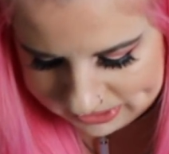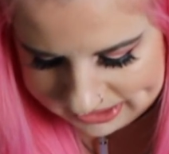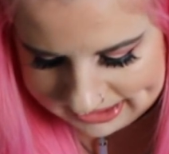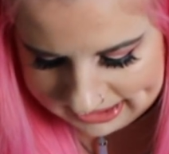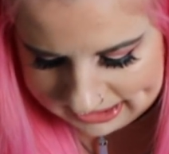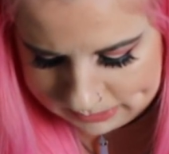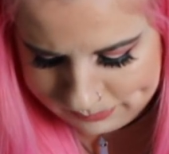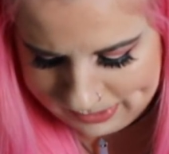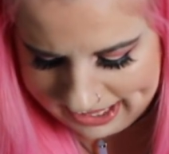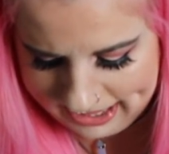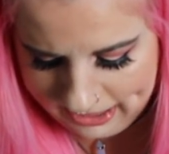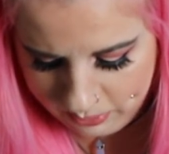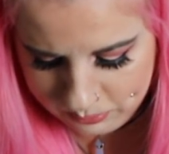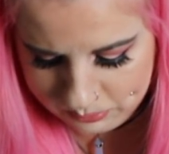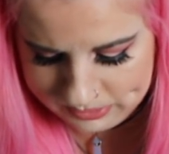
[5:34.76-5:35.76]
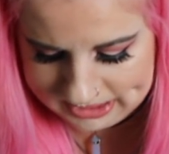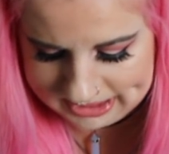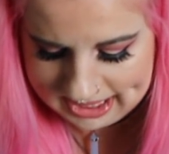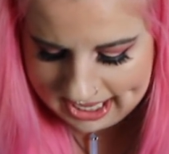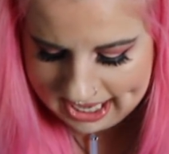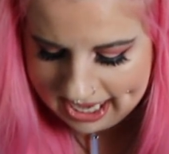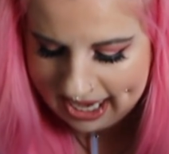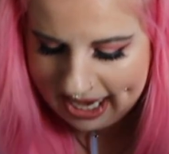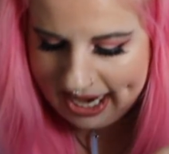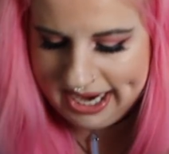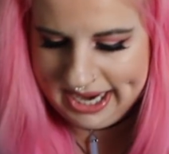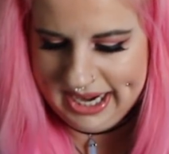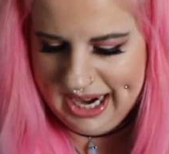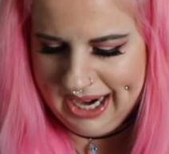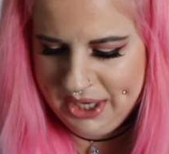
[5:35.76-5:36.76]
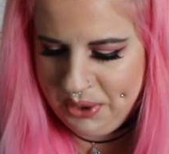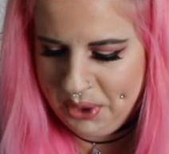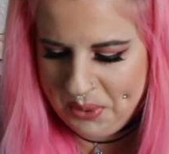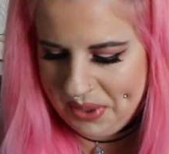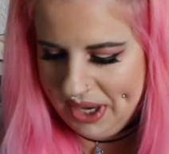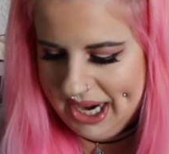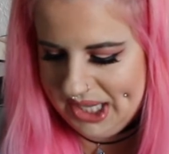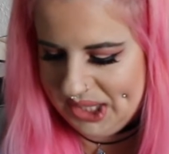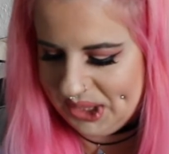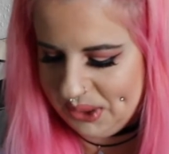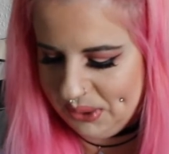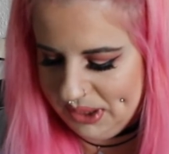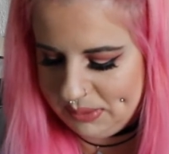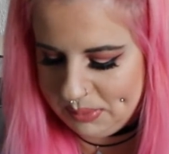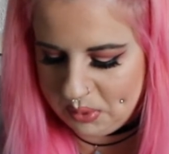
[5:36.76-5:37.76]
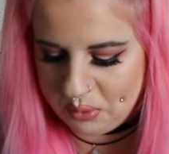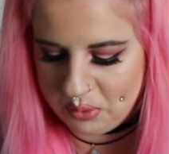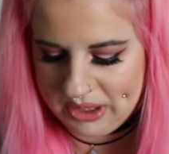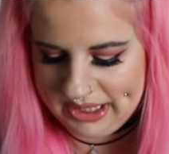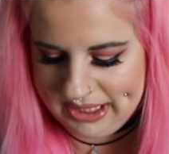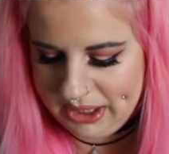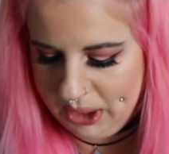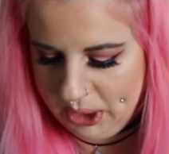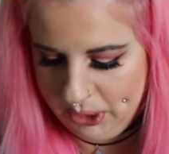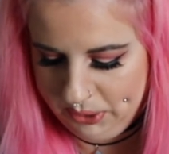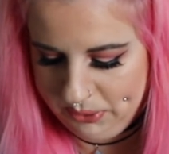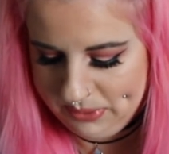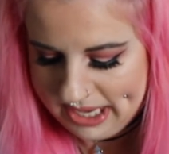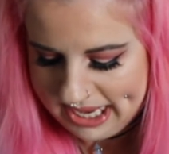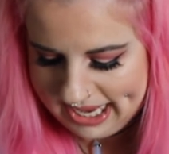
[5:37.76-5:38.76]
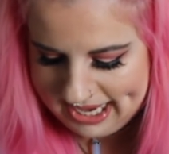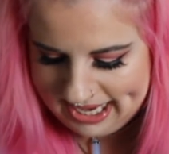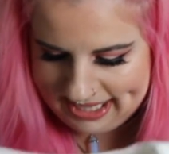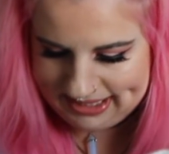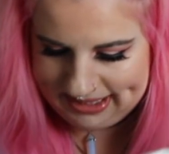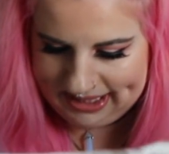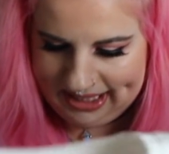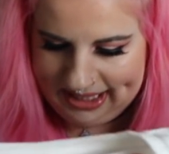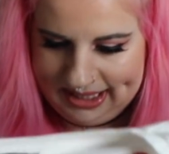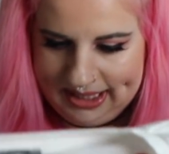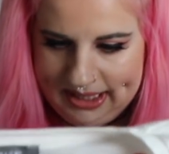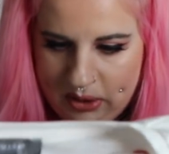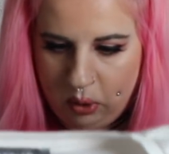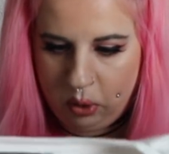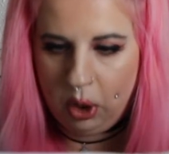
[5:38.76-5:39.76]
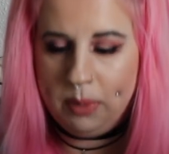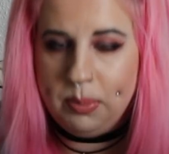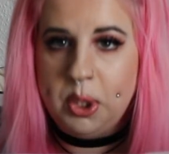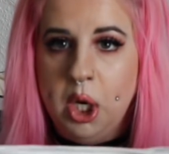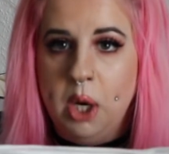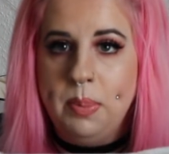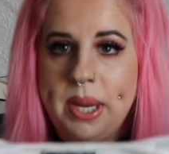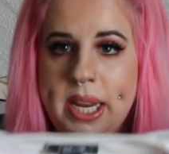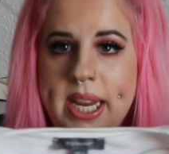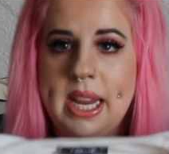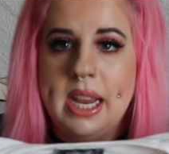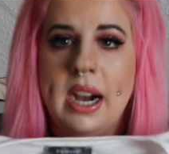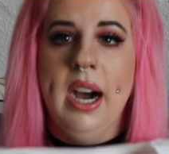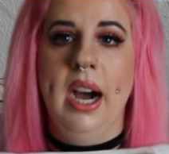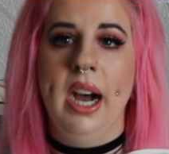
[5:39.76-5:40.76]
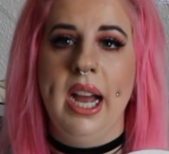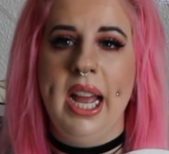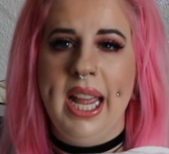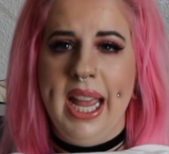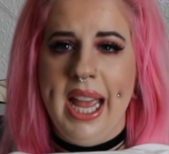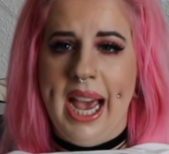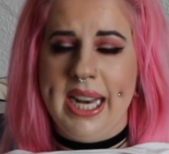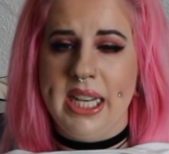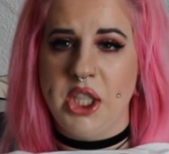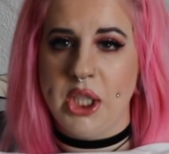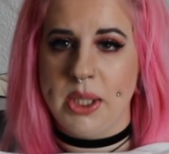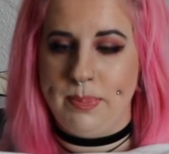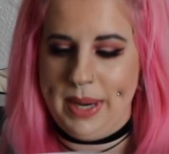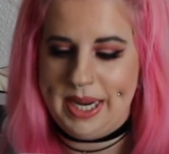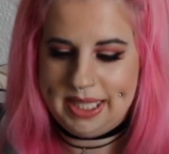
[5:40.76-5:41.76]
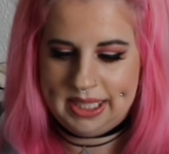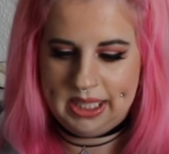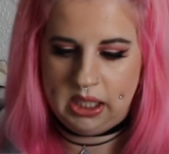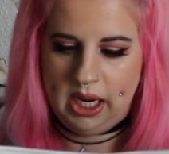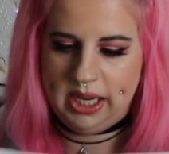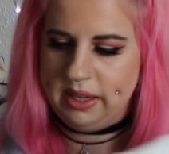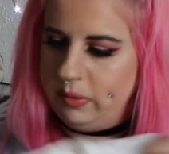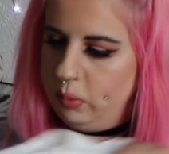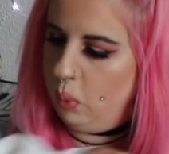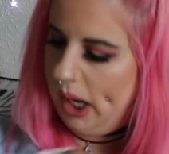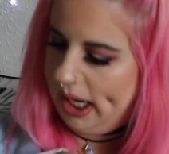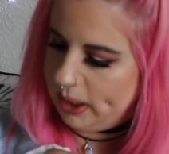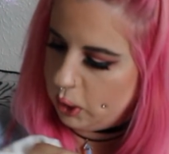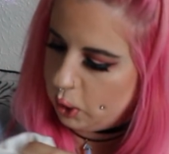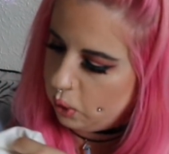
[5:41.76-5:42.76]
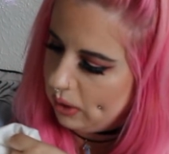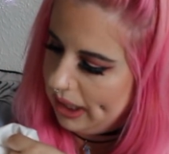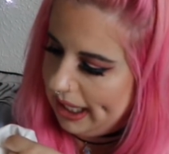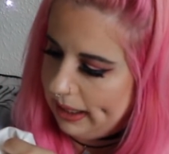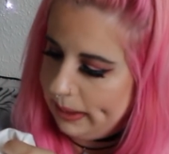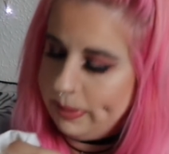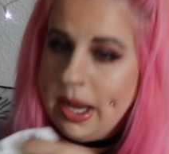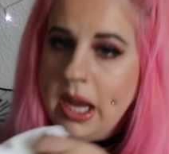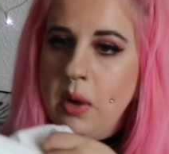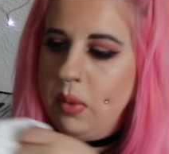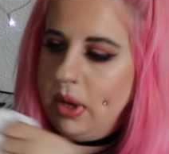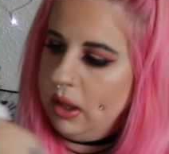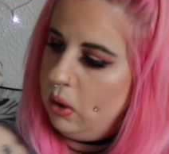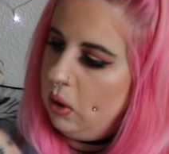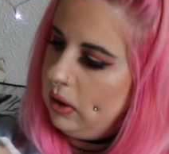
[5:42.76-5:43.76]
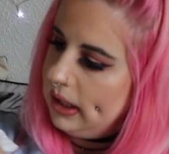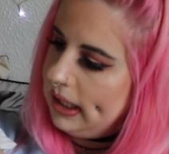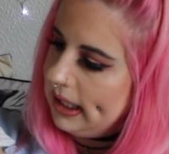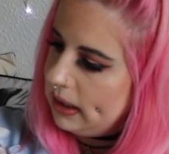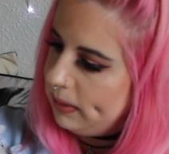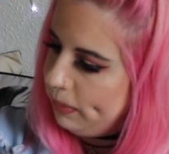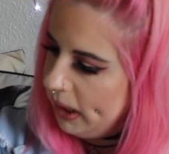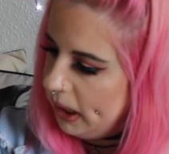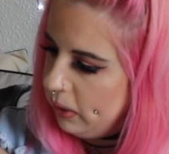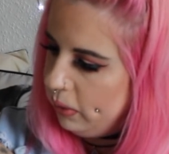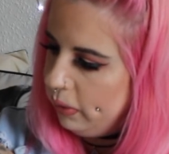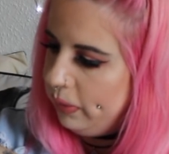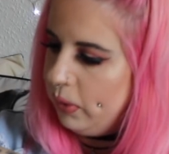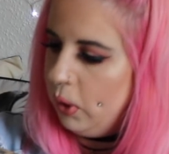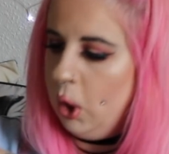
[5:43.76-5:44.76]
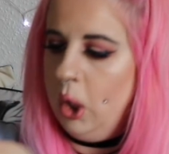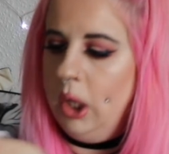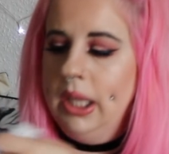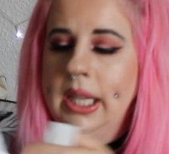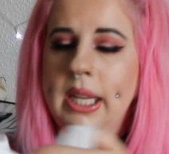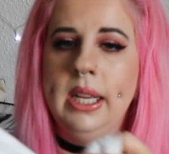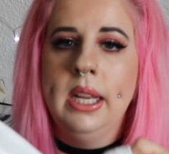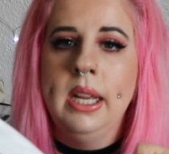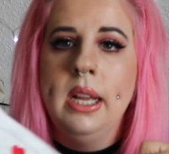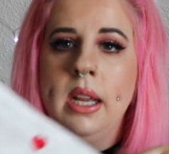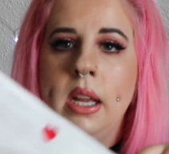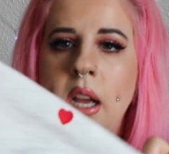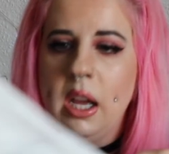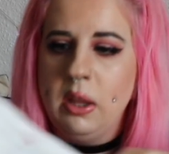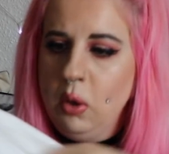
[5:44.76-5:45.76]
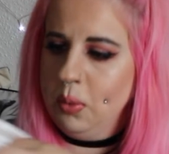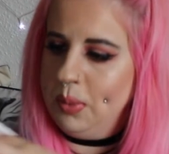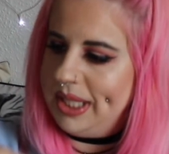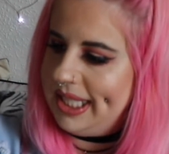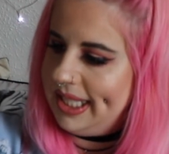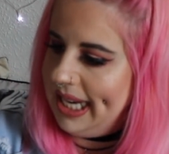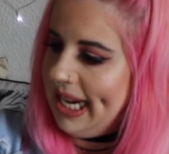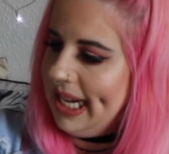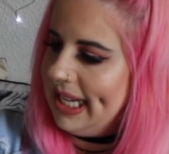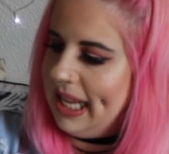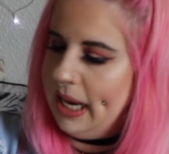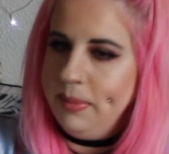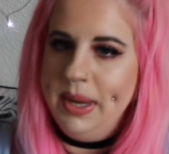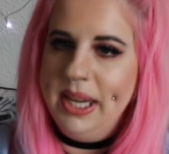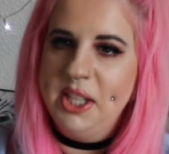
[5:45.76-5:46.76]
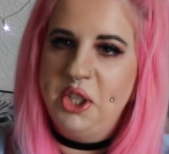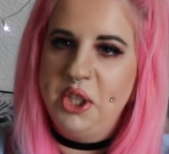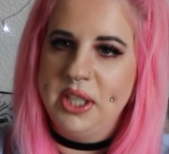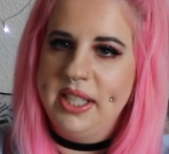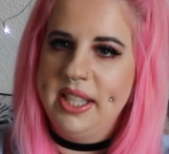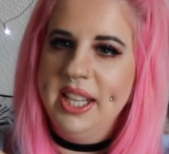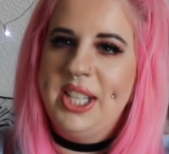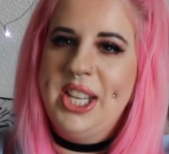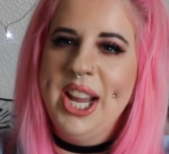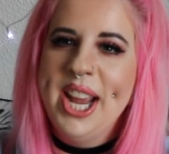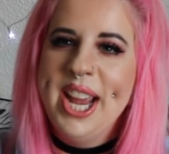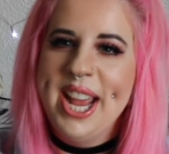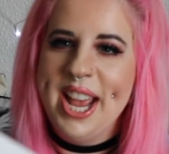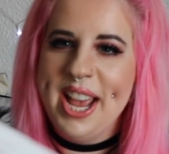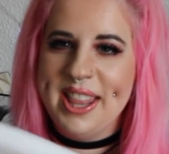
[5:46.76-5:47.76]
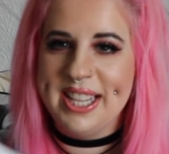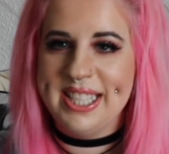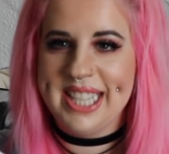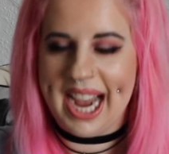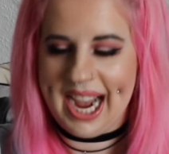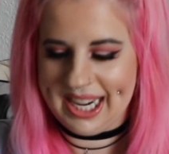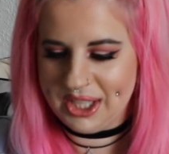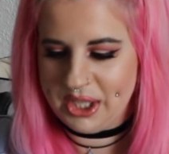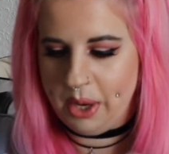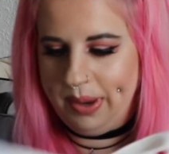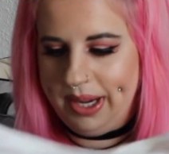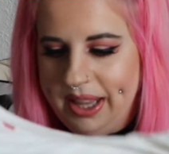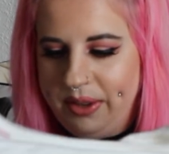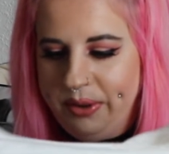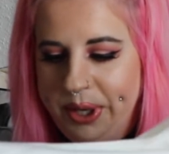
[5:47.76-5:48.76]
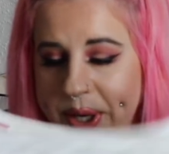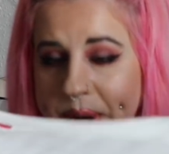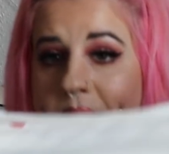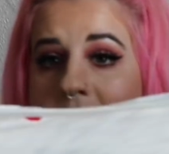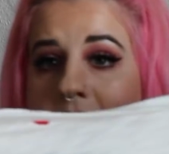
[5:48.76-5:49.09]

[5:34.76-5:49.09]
was £6. And I don't know why, I just thought this was really cute. It's this crop top here, and it's just basic kind of white cream with all these beautiful, I thought it was stained then, but it's just the tag showing through.